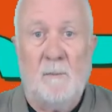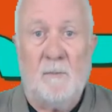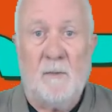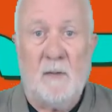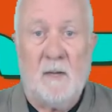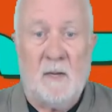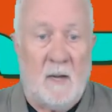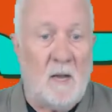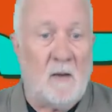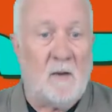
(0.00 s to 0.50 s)

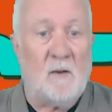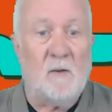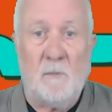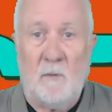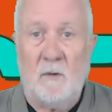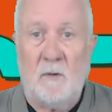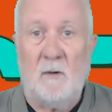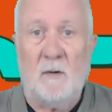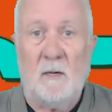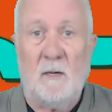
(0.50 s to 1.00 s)
in our
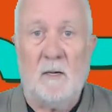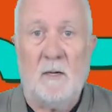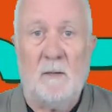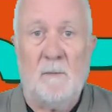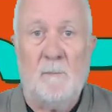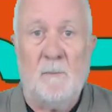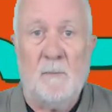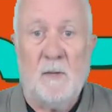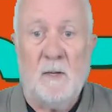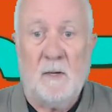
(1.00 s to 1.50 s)
community
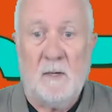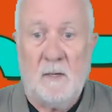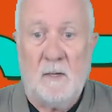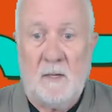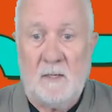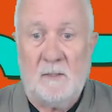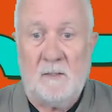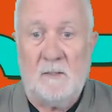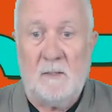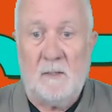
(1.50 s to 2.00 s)

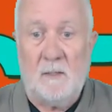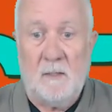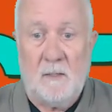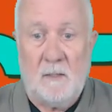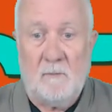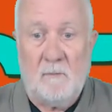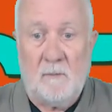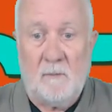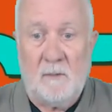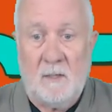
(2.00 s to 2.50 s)
needs
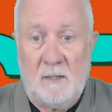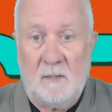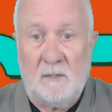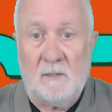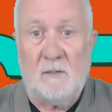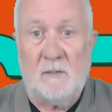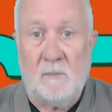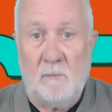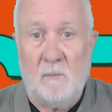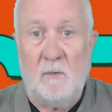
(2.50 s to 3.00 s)

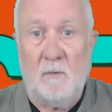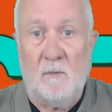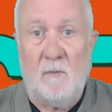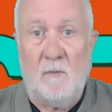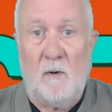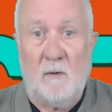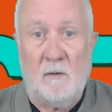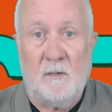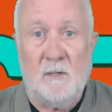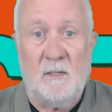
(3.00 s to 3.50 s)
to move
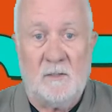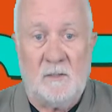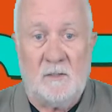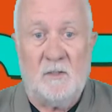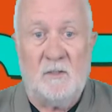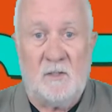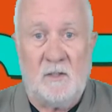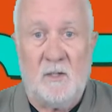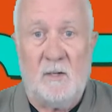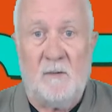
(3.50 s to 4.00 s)
on, needs to
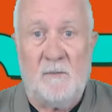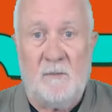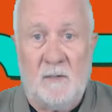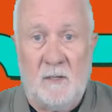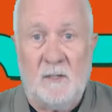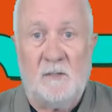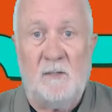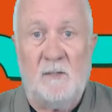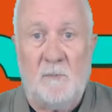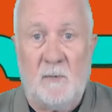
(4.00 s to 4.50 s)
shift,
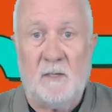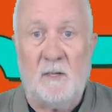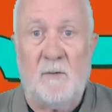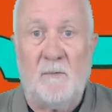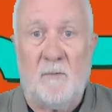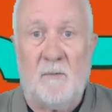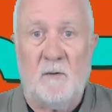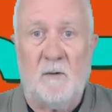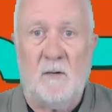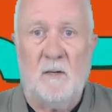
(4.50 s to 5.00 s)
needs to be
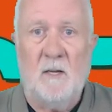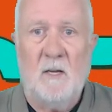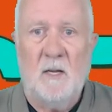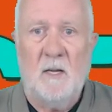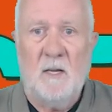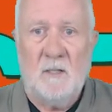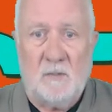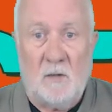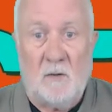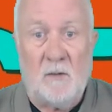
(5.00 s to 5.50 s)
different.
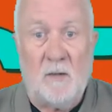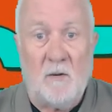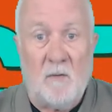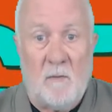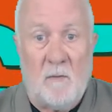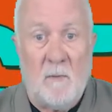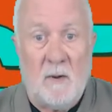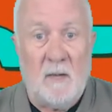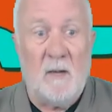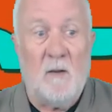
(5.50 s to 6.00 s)
So there are
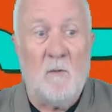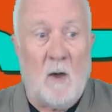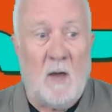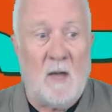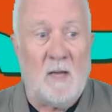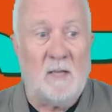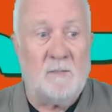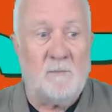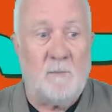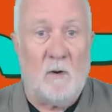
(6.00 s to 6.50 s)
many
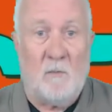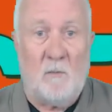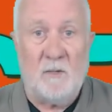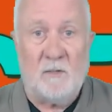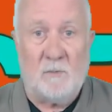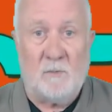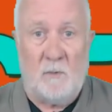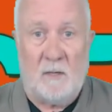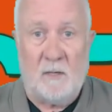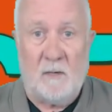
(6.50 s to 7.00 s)
ways by which
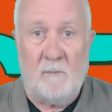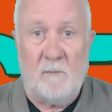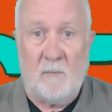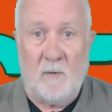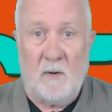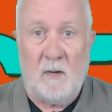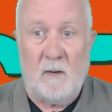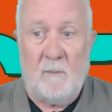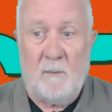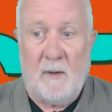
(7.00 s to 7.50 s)
we can
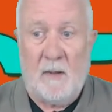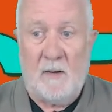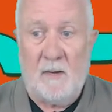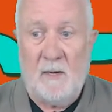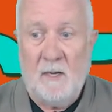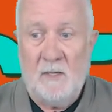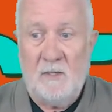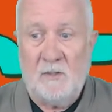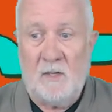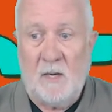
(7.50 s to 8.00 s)
bring about
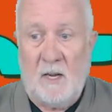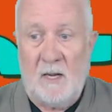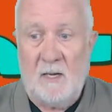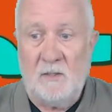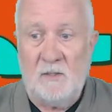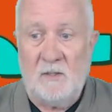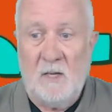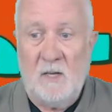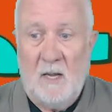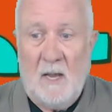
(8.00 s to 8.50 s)

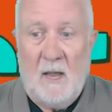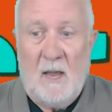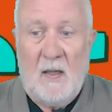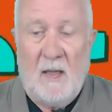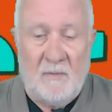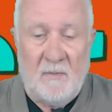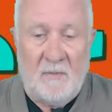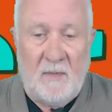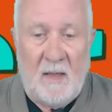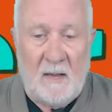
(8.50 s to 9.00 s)
change,
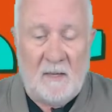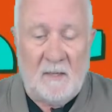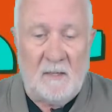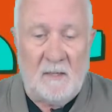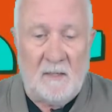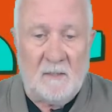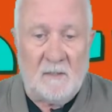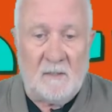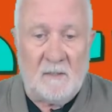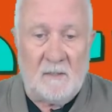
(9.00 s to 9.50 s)
and that
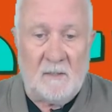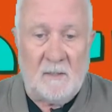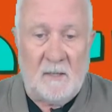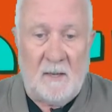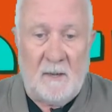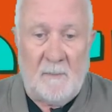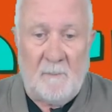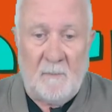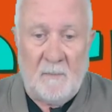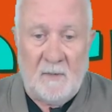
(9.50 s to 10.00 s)
is,
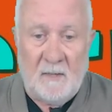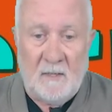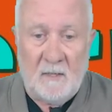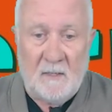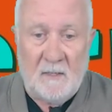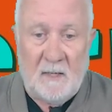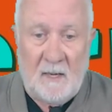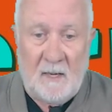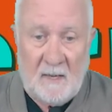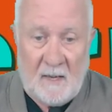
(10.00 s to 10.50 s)

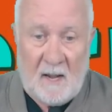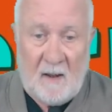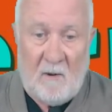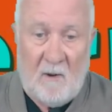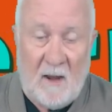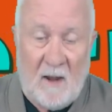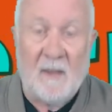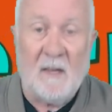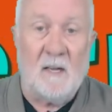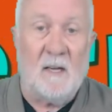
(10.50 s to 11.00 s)
and our
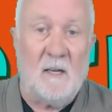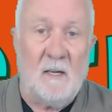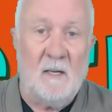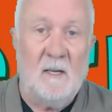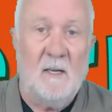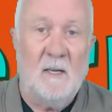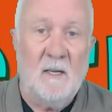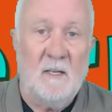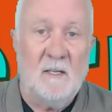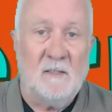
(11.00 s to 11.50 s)
anger
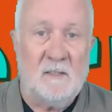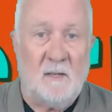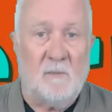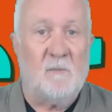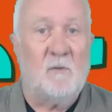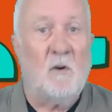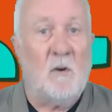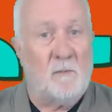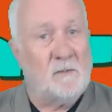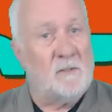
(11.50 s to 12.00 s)

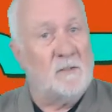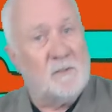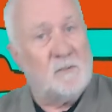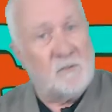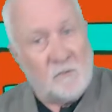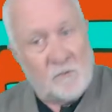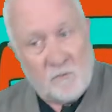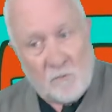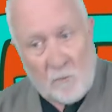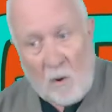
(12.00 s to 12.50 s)
sometimes is the
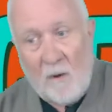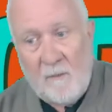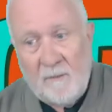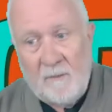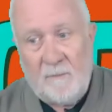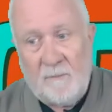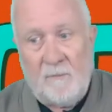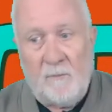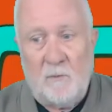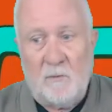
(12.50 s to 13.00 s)
driving
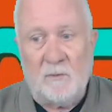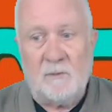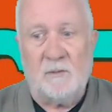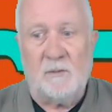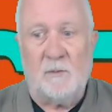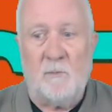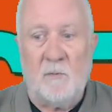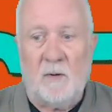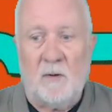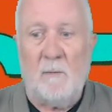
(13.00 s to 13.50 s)
force to
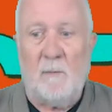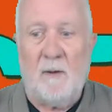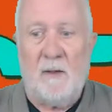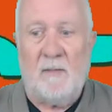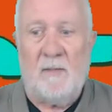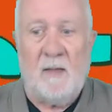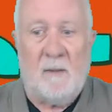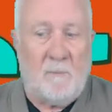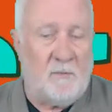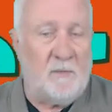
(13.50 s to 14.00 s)
bring about
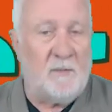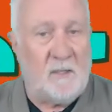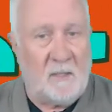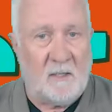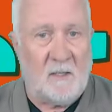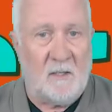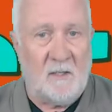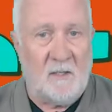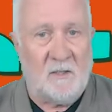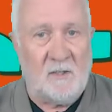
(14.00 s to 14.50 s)
that
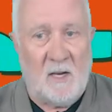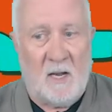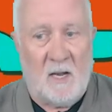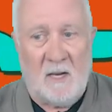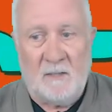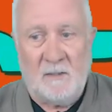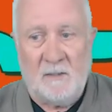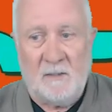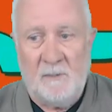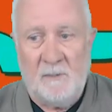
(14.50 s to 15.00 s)
particular change.